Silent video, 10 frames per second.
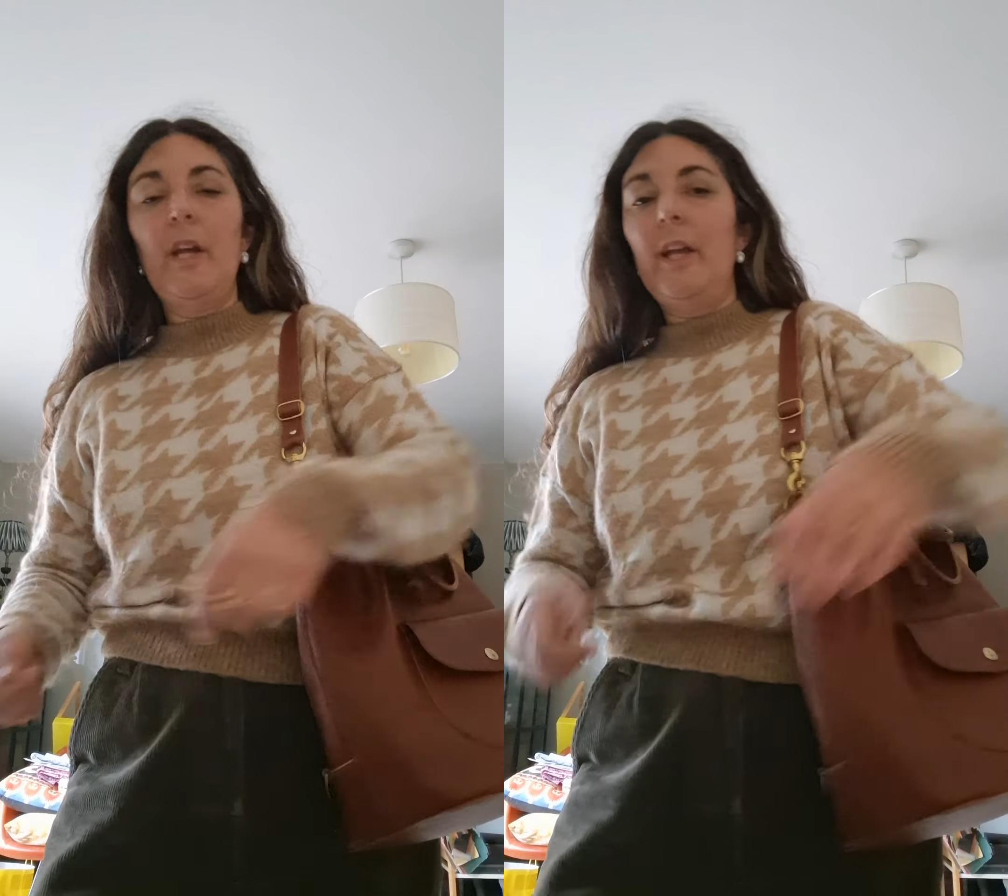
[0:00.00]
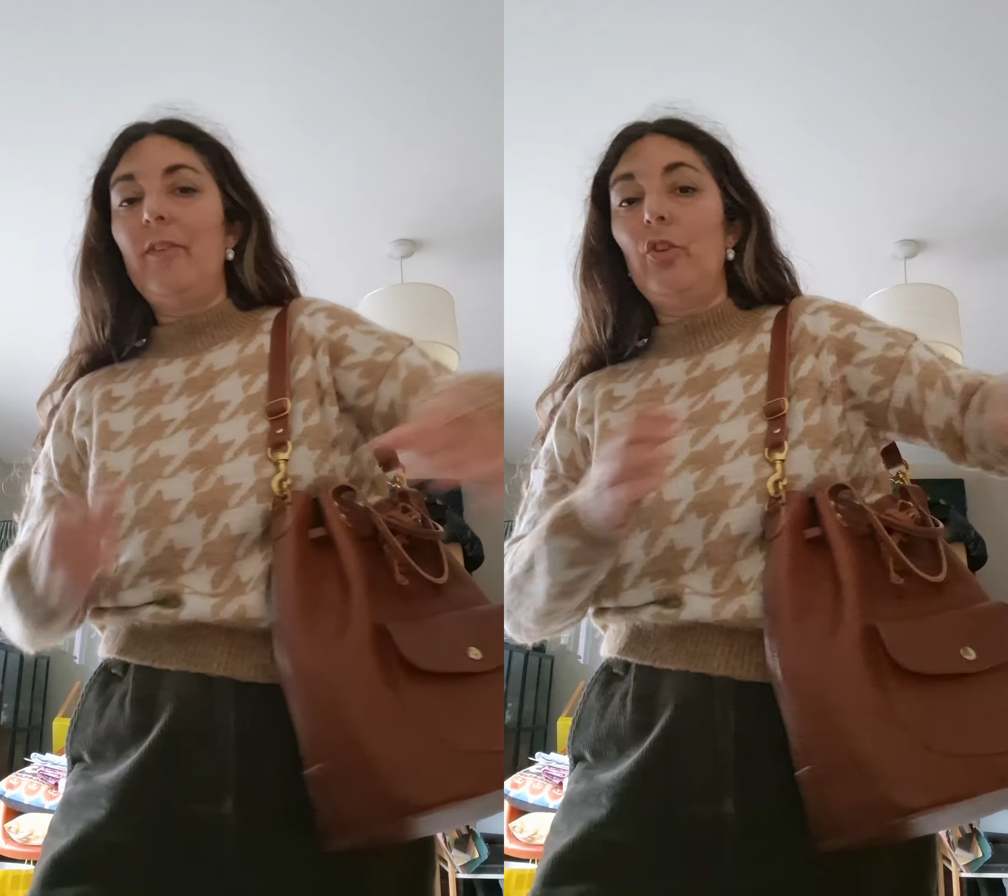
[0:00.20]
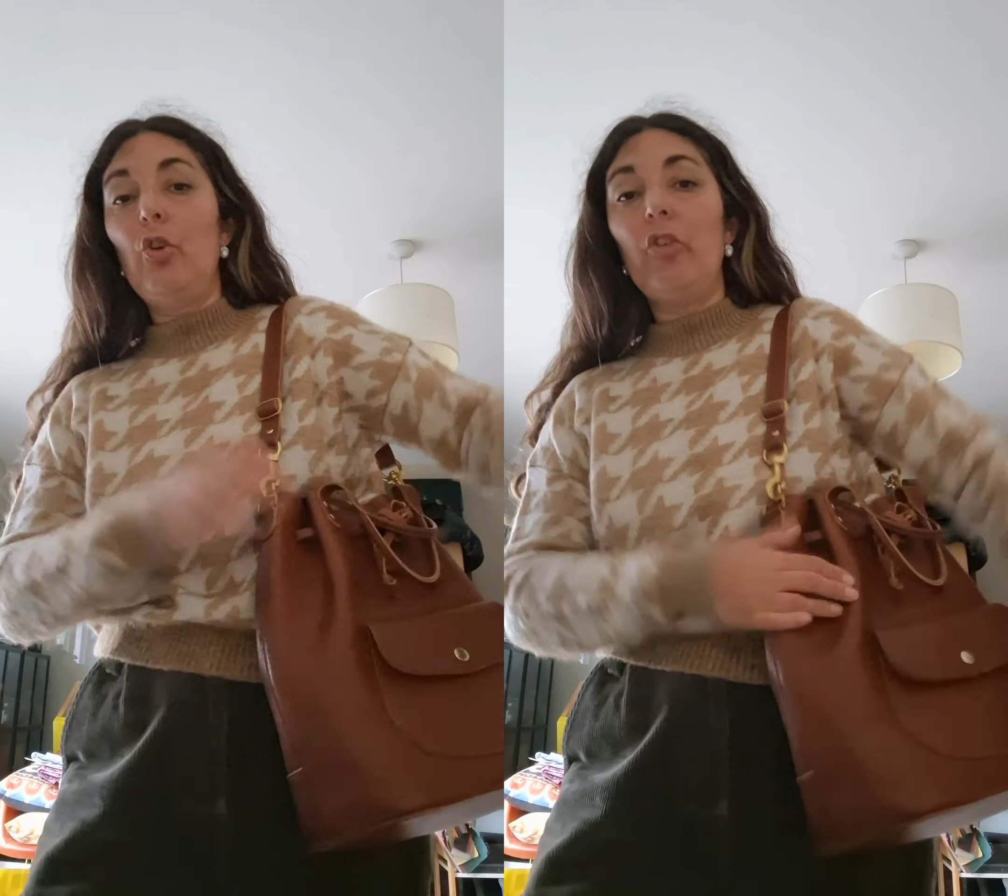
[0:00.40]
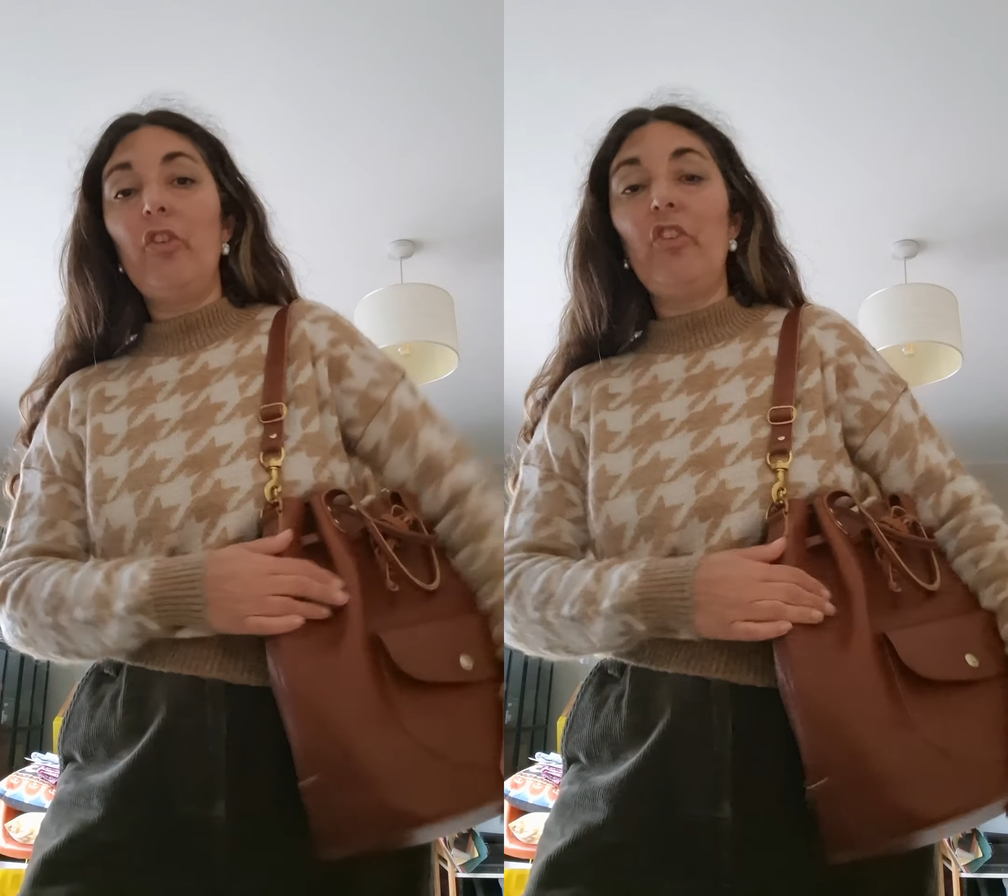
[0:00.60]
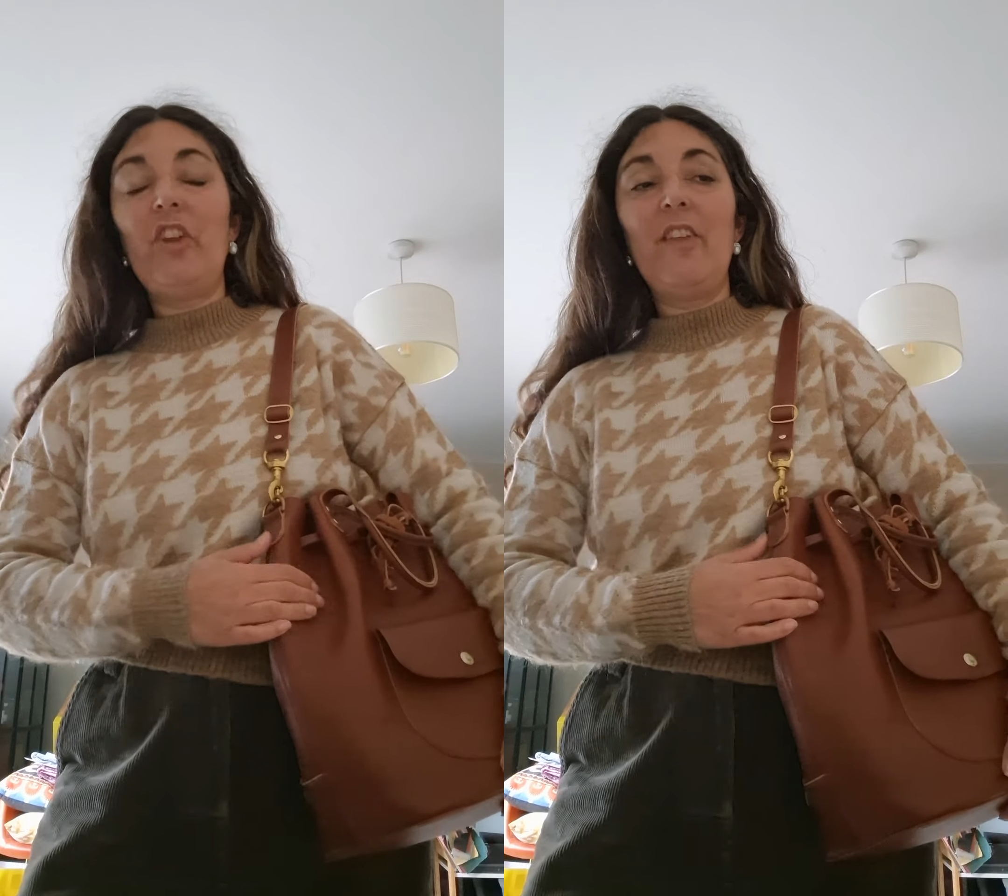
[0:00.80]
It's not to
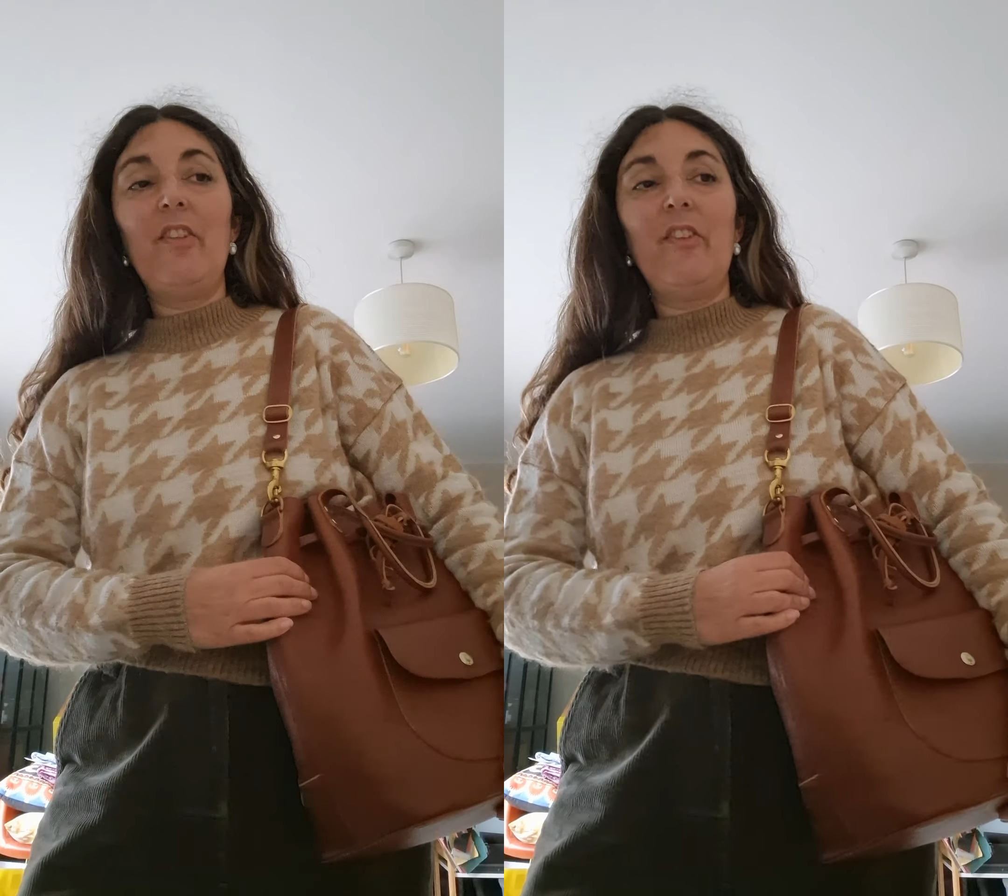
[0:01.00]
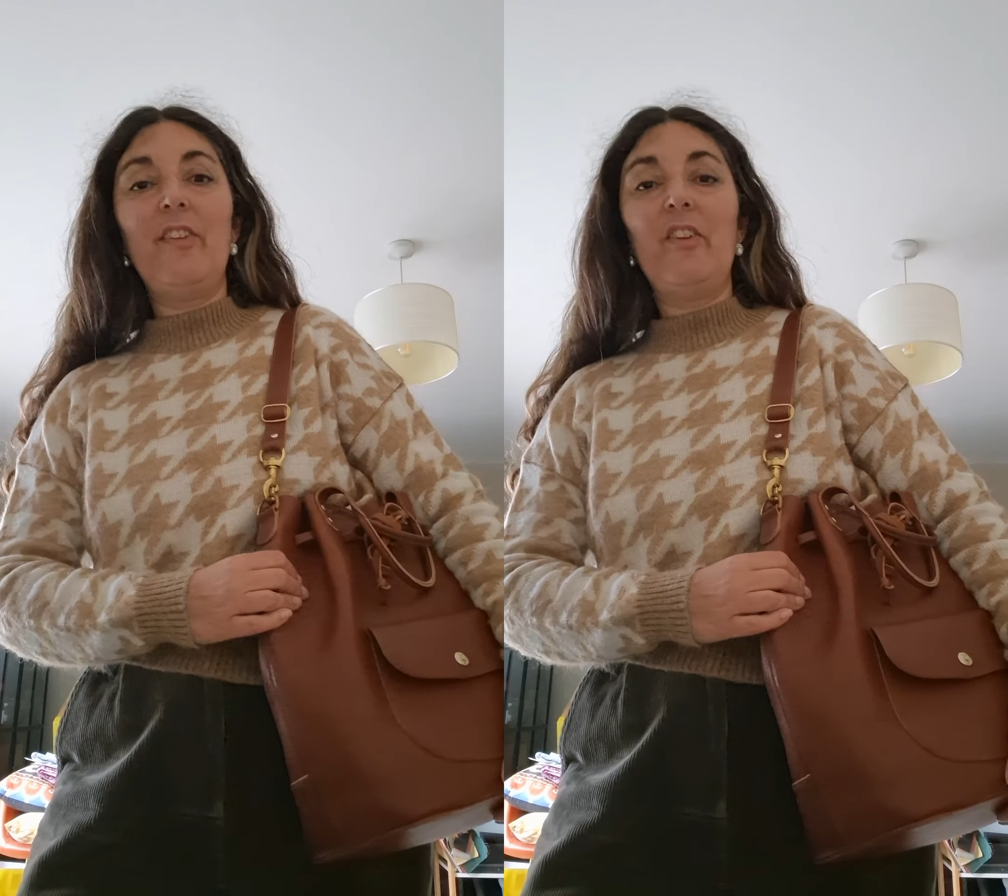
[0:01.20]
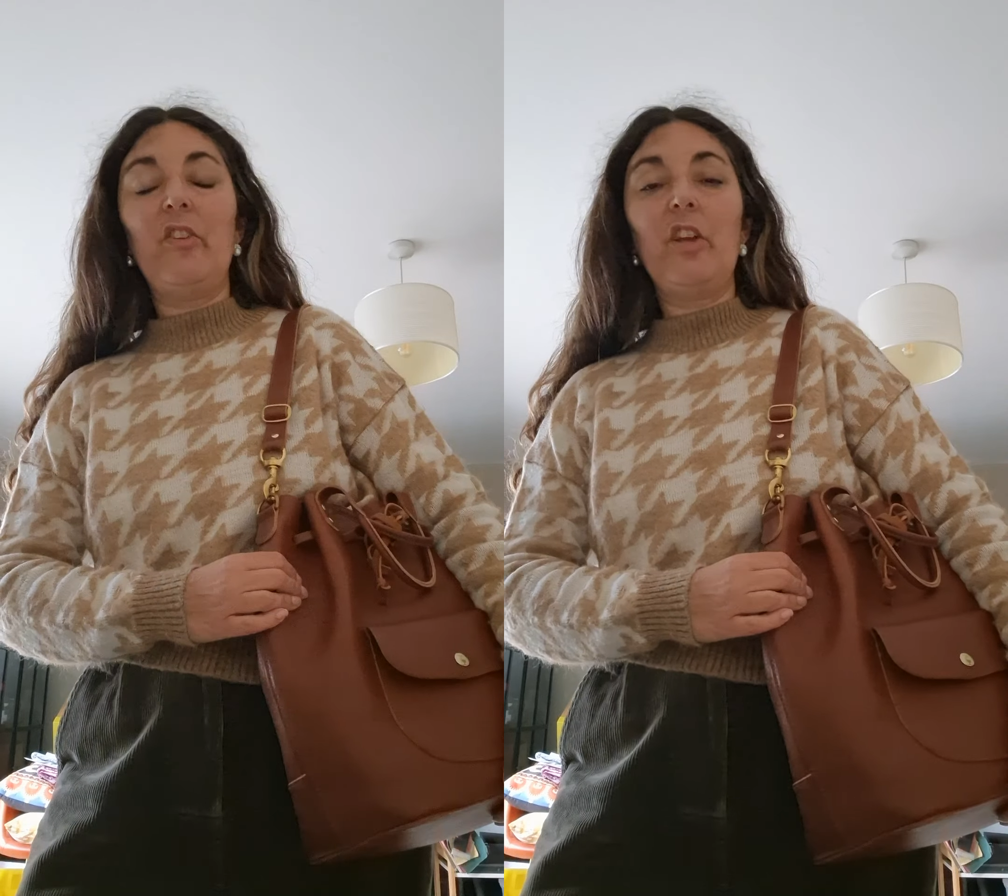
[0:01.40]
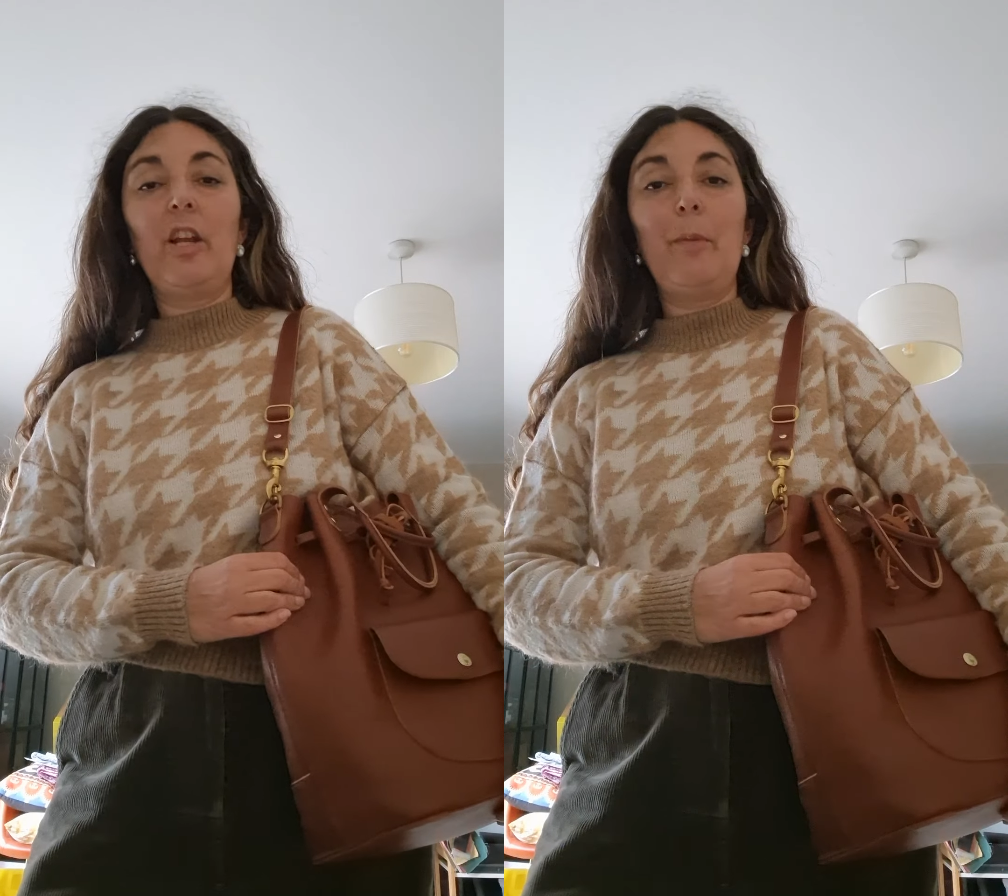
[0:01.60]
say that this isn't going